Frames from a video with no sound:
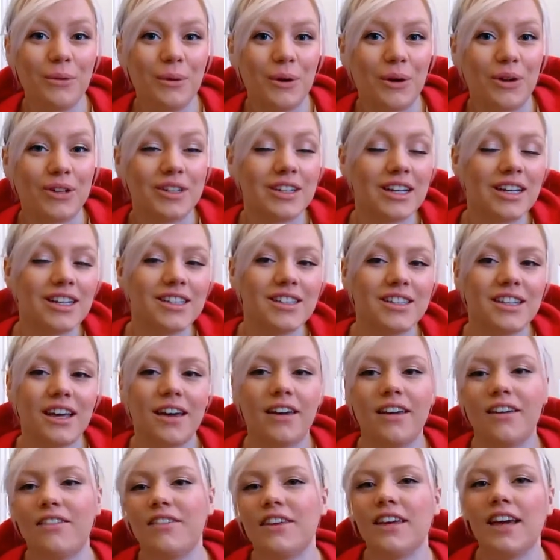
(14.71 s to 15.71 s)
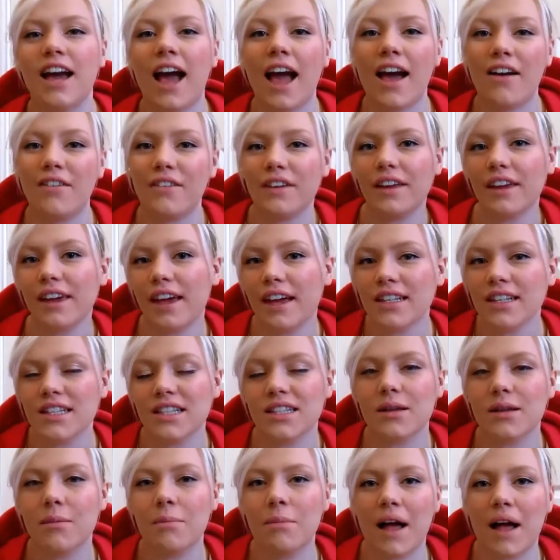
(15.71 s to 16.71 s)
everyone, so if you haven't
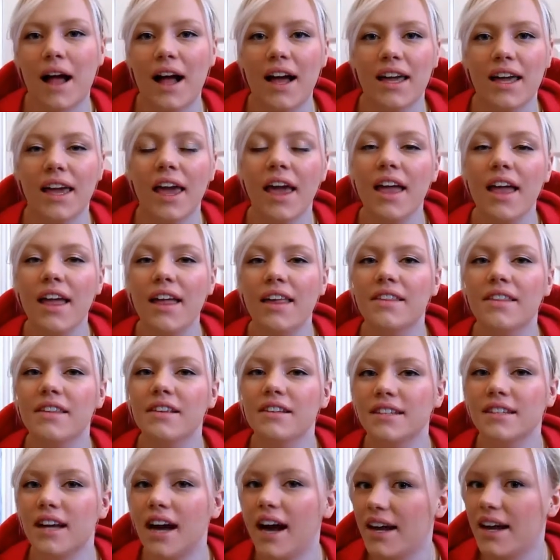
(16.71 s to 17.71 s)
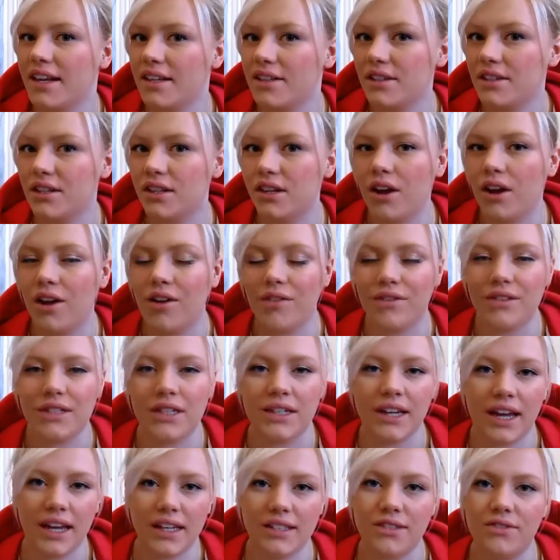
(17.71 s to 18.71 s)
guessed by the title of
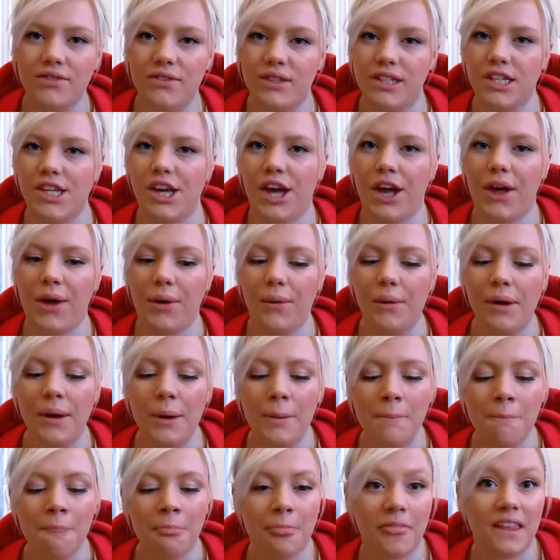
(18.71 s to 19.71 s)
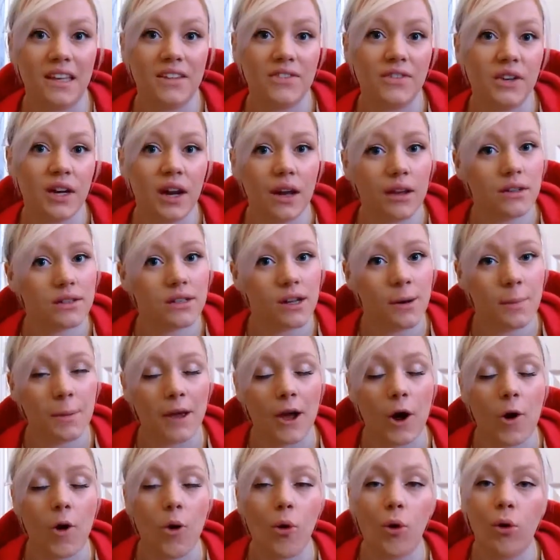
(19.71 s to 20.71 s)
today's video, this video is going to
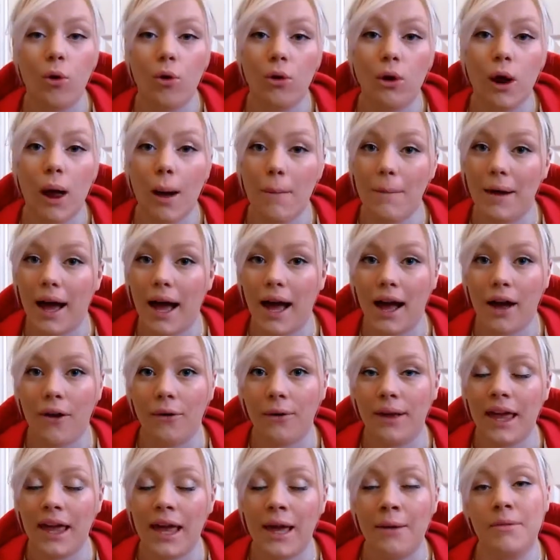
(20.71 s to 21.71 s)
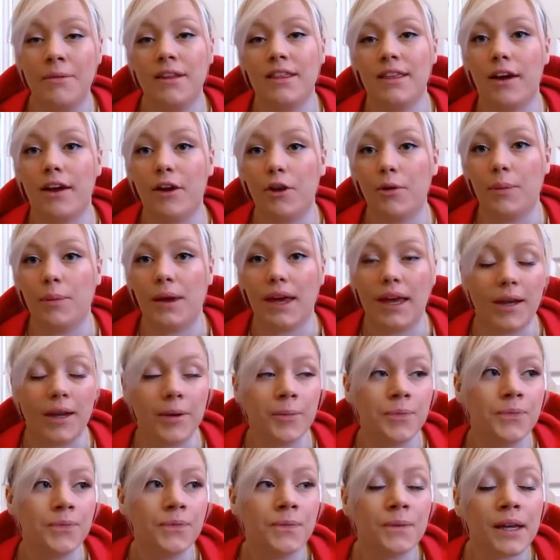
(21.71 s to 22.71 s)
be all about hypnotherapy.
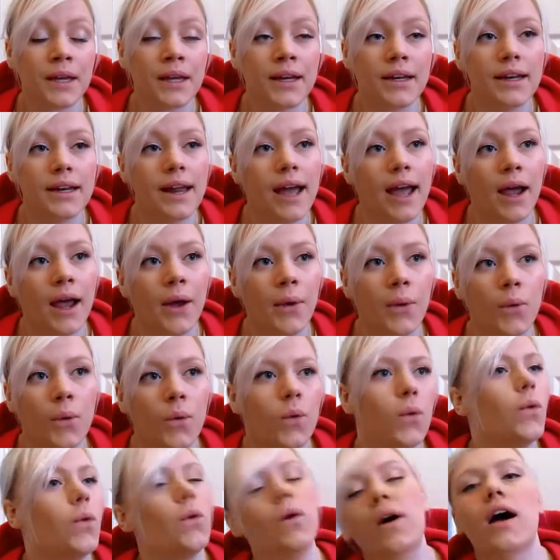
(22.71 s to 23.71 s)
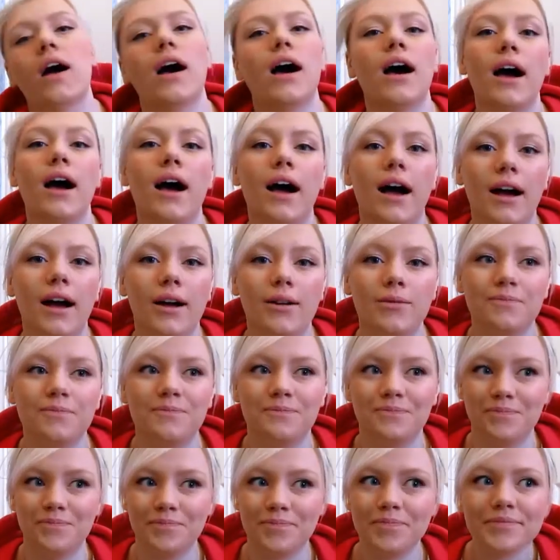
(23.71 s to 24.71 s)
Now,
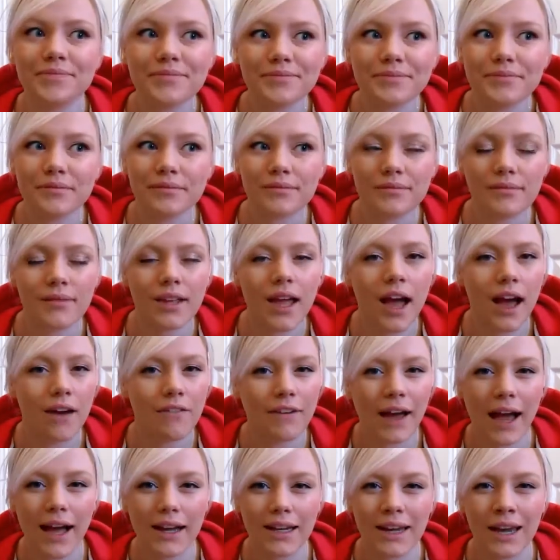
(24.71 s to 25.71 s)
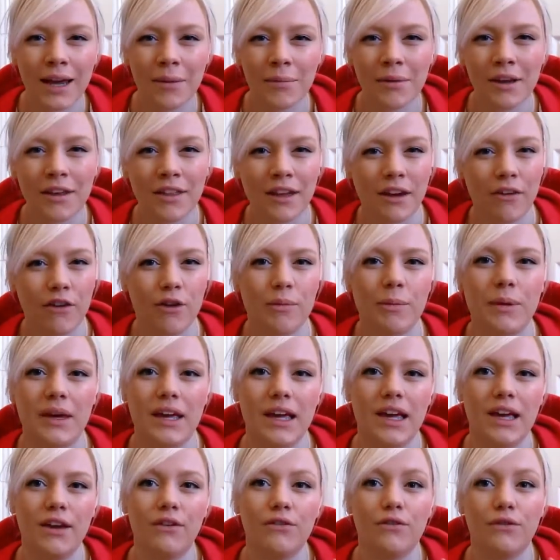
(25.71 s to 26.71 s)
I've had
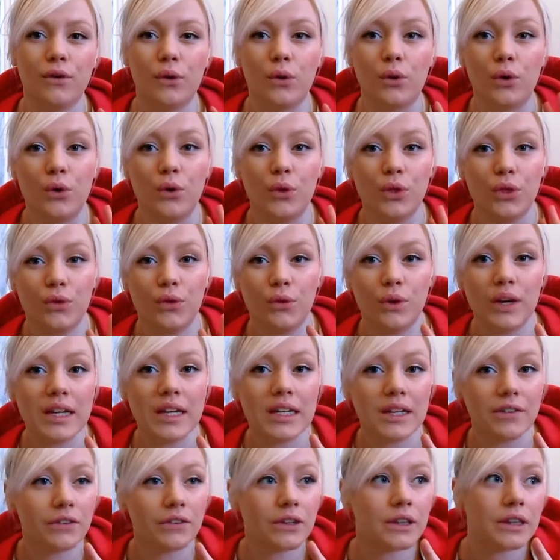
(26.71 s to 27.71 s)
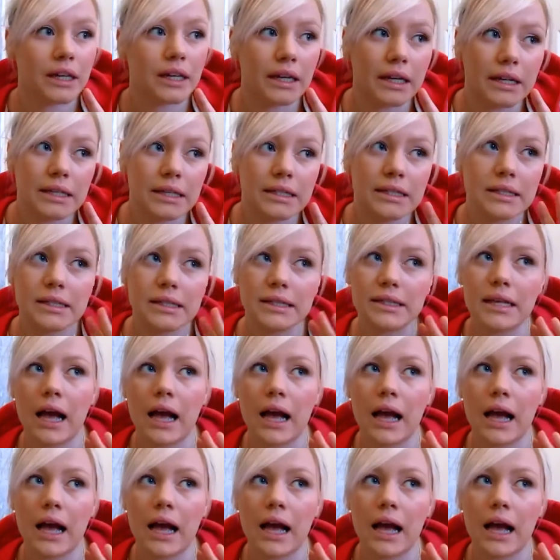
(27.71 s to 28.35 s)
hypnotherapy for 3 different things: